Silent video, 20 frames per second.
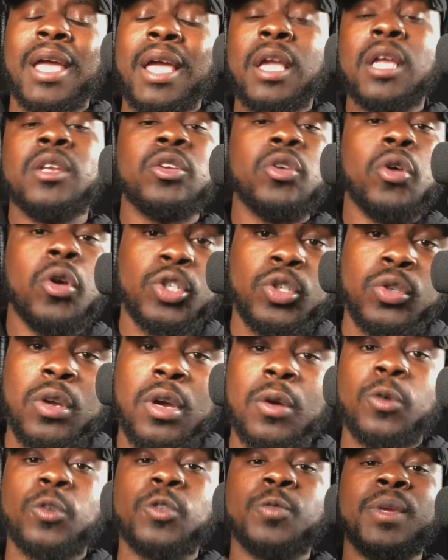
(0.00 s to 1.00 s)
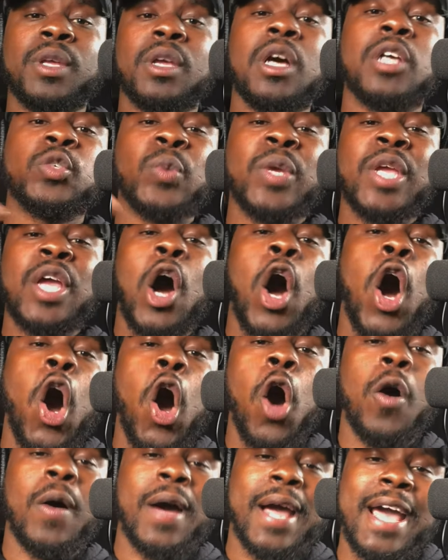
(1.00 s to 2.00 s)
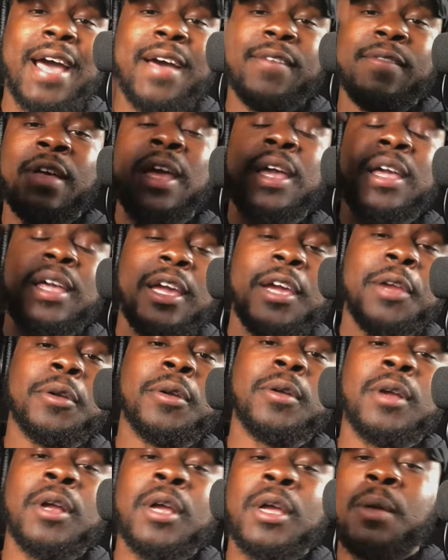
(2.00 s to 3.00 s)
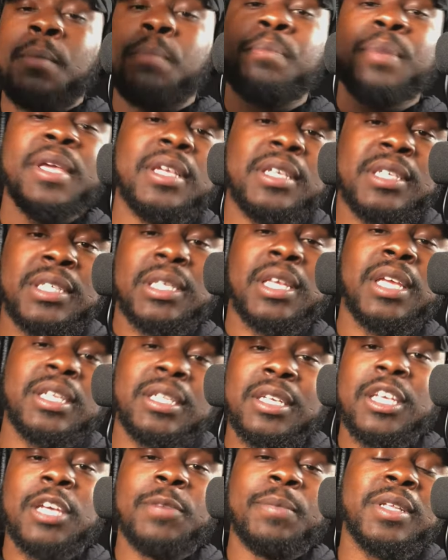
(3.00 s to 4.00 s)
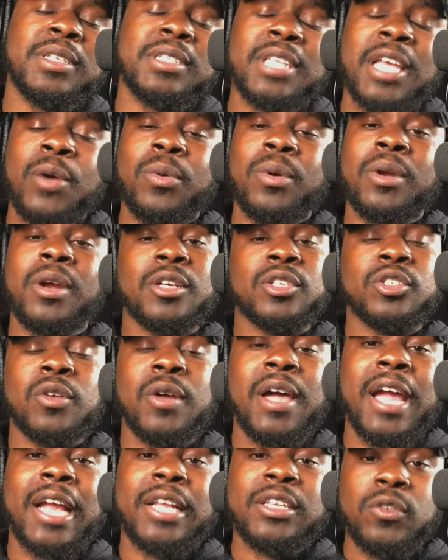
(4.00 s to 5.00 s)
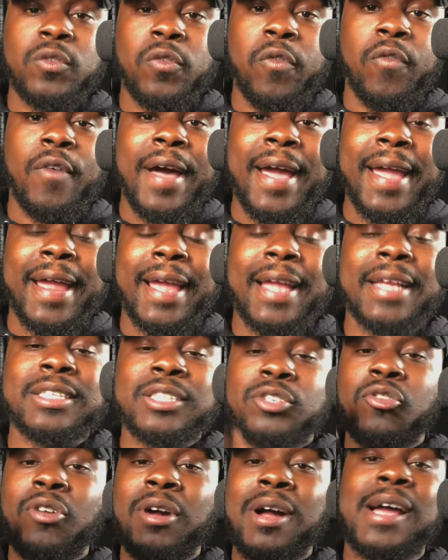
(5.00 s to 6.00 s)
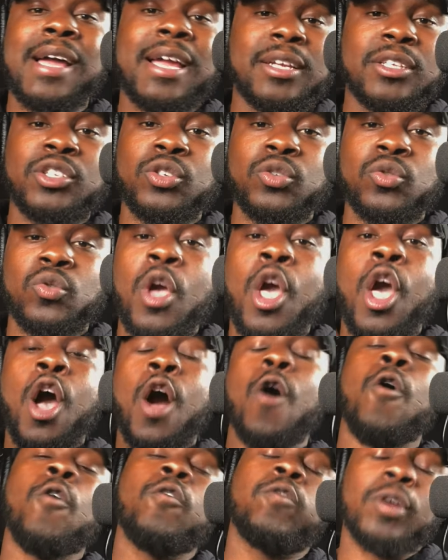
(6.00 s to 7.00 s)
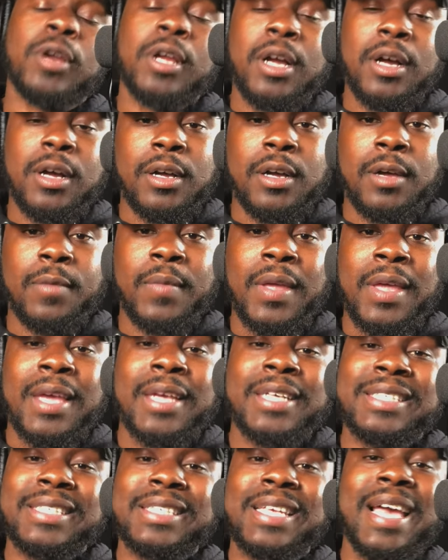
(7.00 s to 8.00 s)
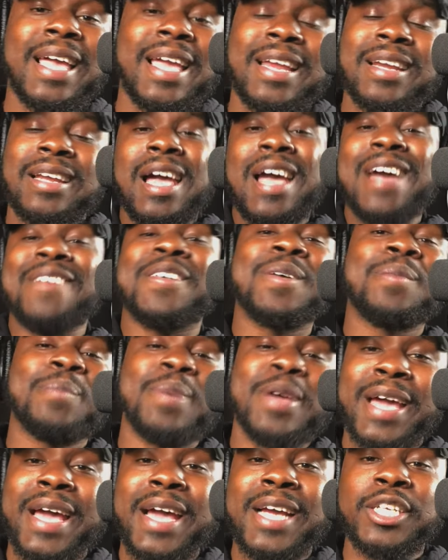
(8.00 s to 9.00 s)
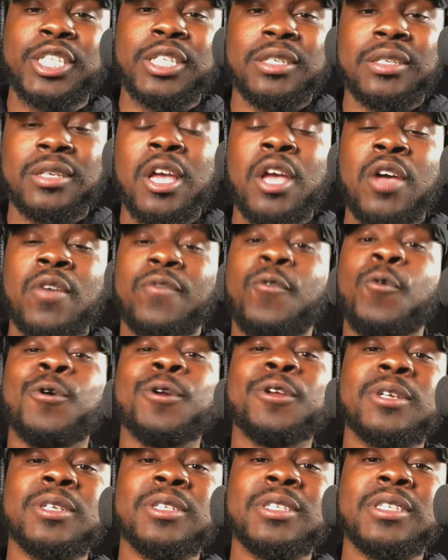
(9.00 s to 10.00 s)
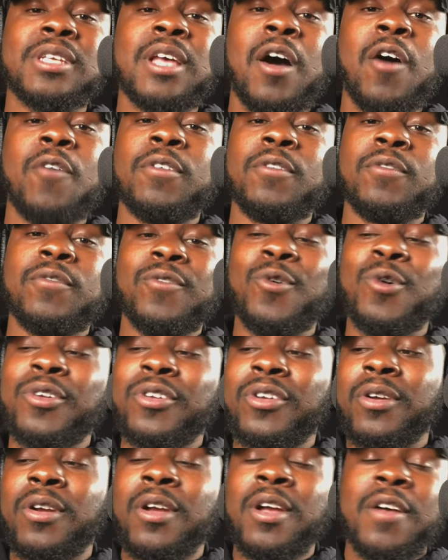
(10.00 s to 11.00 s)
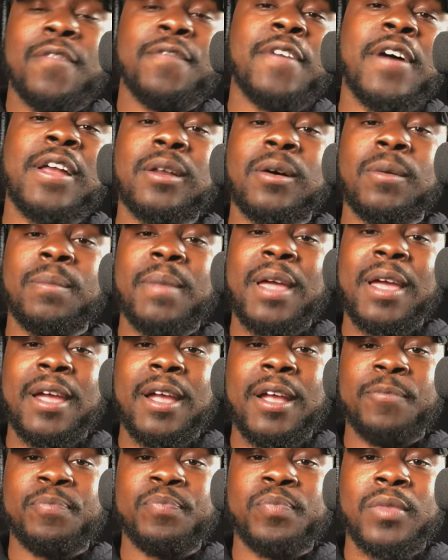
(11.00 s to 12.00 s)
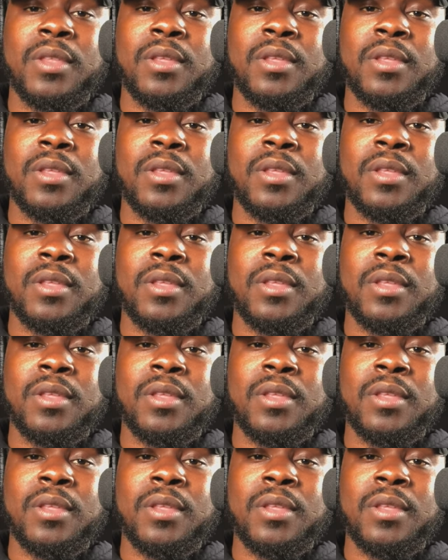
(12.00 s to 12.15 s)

in your struggles because we all have inner beasts and demons that we are trying to fight and trying to overcome. Second, have compassion for yourself and for your fellow man.